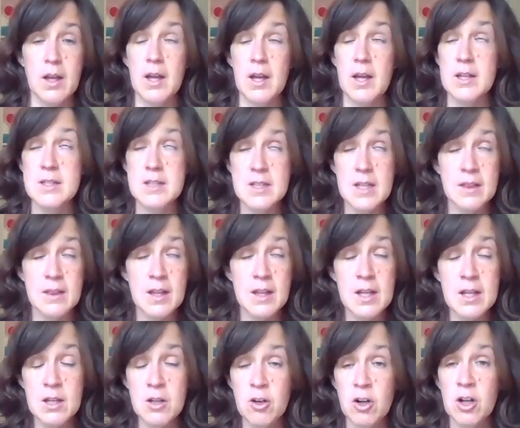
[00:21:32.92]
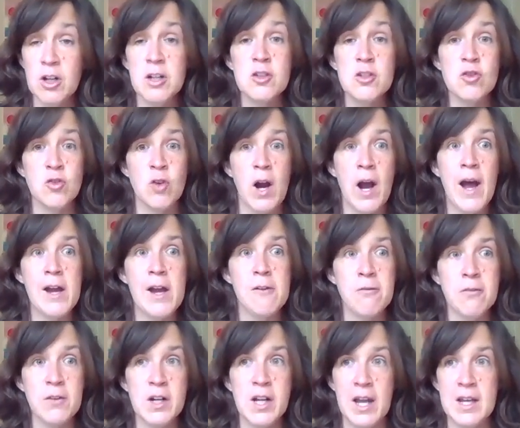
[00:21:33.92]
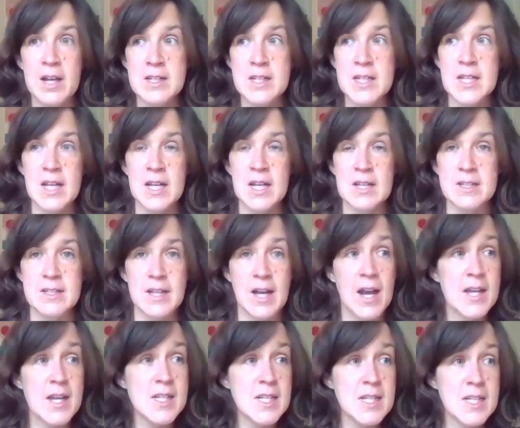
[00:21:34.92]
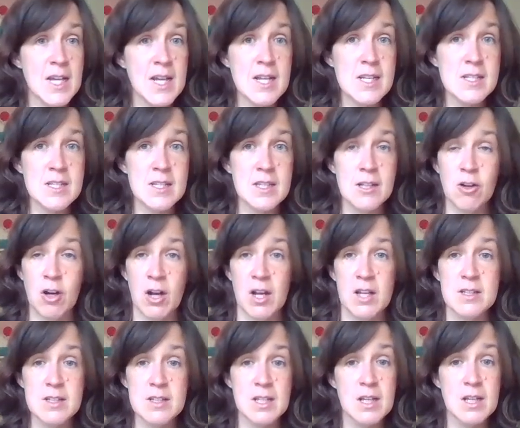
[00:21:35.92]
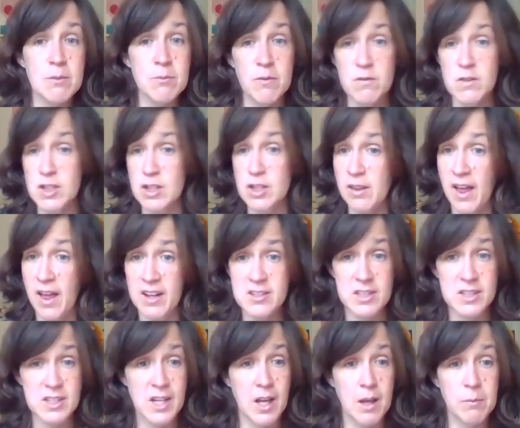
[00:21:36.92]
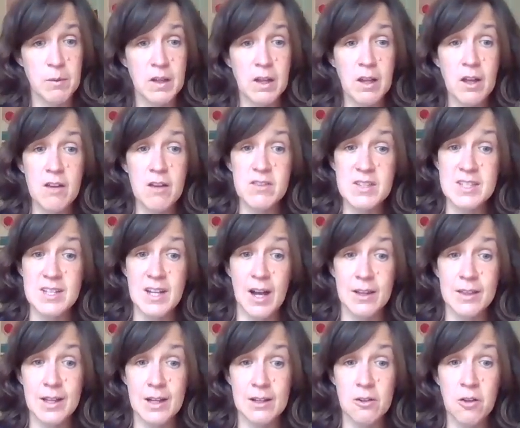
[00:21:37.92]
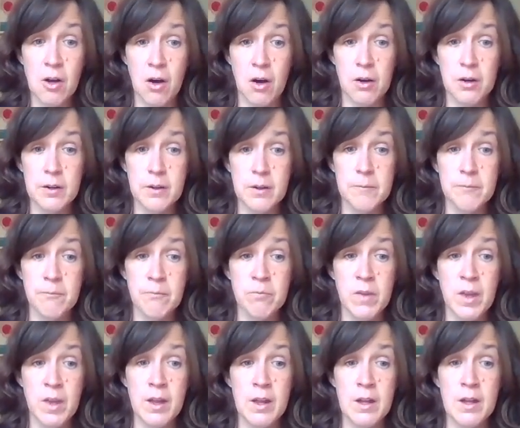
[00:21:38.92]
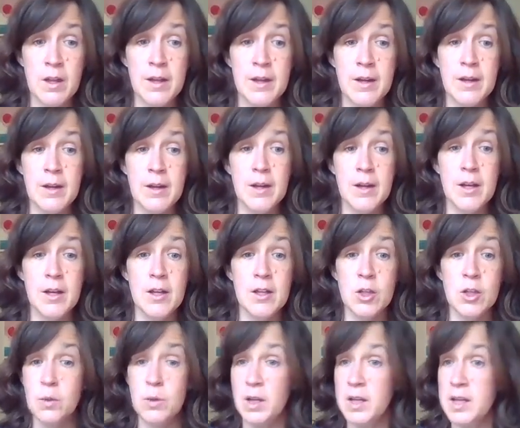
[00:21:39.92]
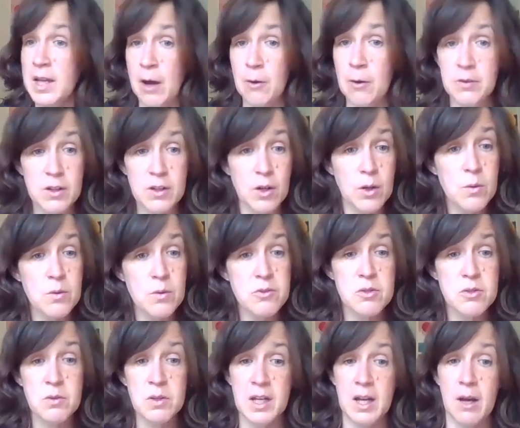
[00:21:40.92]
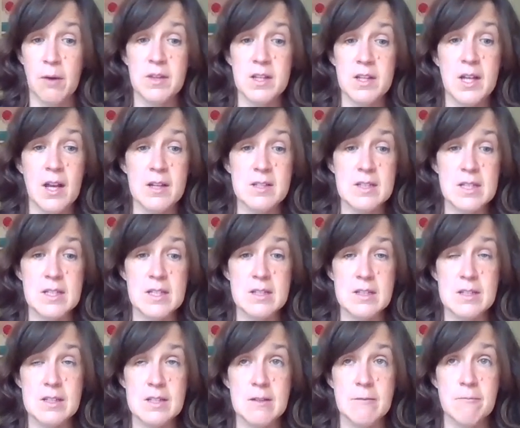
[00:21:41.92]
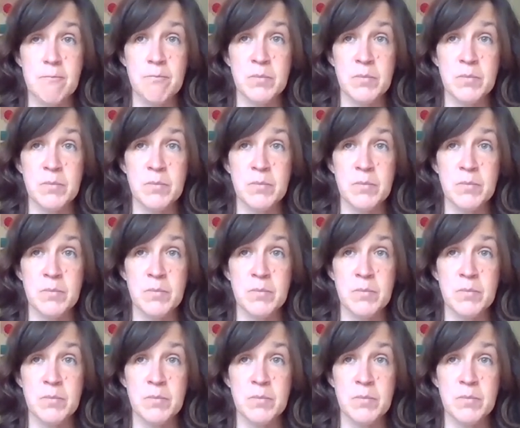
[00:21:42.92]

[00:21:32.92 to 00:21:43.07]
It's the thing you're going to try for 90 days. 90 days in the grand scheme of geologic time in life is not that long. You can count the no's, you can count the yeses.